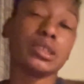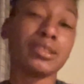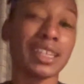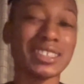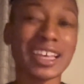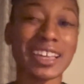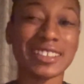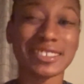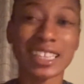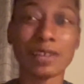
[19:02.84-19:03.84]
that's that.
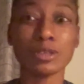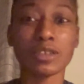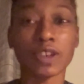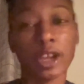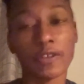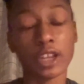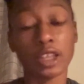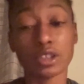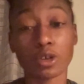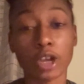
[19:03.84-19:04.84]
It was a very funny
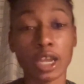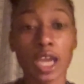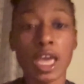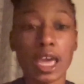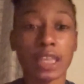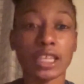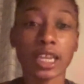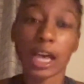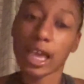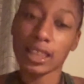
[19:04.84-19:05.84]
story. And the
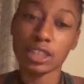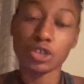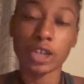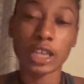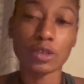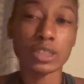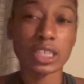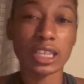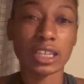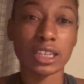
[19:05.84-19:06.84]
guy that you guys will
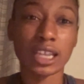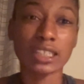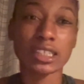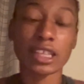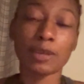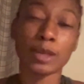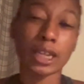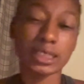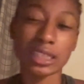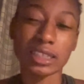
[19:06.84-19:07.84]
see in the next clip that I
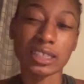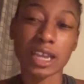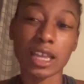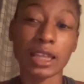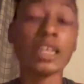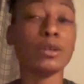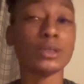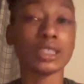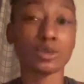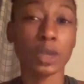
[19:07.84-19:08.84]
said is, he
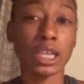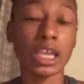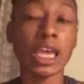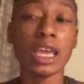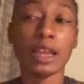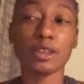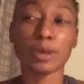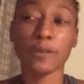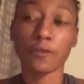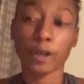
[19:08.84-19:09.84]
was sweet. He was
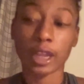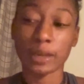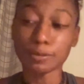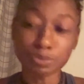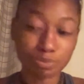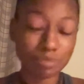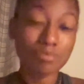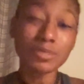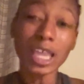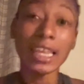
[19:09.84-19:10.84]
my friend.
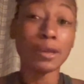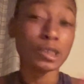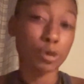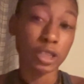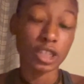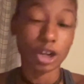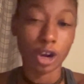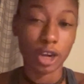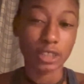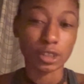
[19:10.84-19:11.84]
He was one of the
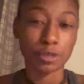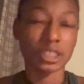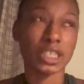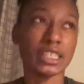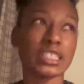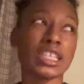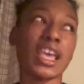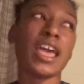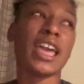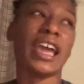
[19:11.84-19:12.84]
car associates.
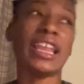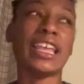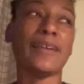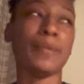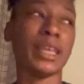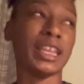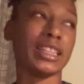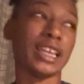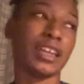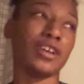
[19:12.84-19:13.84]
And he admitted,
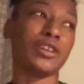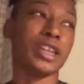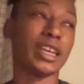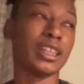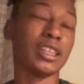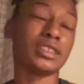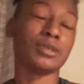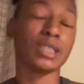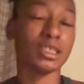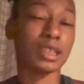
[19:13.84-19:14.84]
like, oh yeah, like
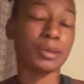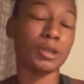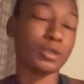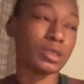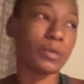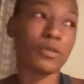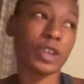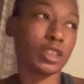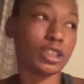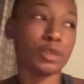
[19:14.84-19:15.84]
sometimes they be doing some
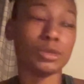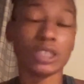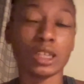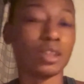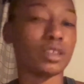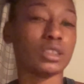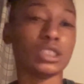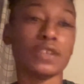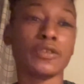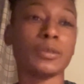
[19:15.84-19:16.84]
fucked up shit and all this
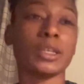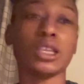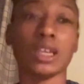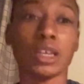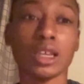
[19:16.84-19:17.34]
stuff. I'm like, yeah.